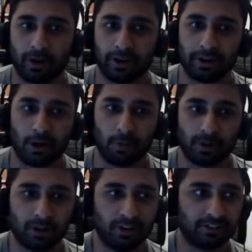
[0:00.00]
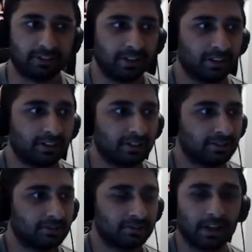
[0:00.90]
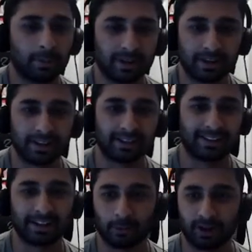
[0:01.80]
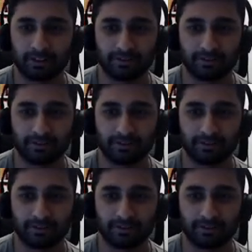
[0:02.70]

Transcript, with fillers: way to go because, I mean, there's like what